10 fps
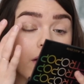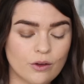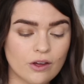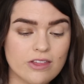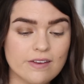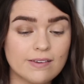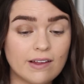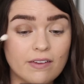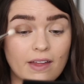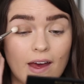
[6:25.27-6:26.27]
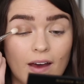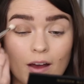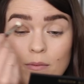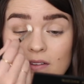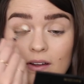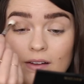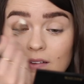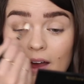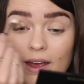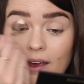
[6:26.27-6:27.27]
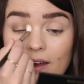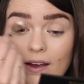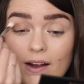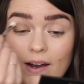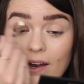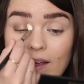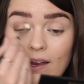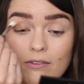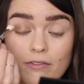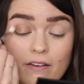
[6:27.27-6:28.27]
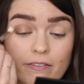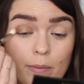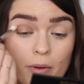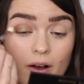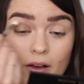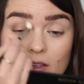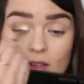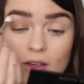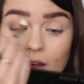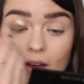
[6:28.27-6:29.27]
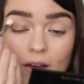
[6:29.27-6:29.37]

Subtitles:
You could just leave it there. I'm just gonna take a clean, fluffy brush